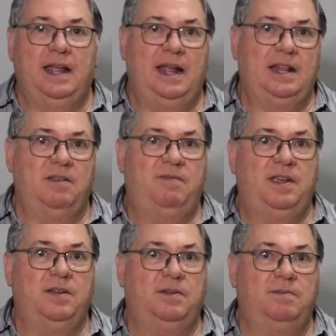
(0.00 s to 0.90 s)
in the
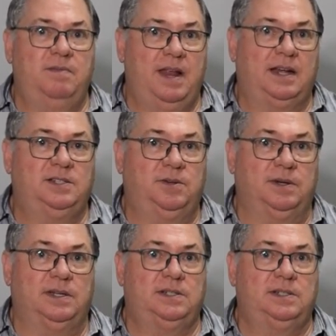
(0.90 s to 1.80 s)
field next to
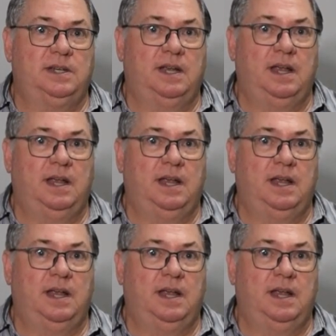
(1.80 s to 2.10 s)
us.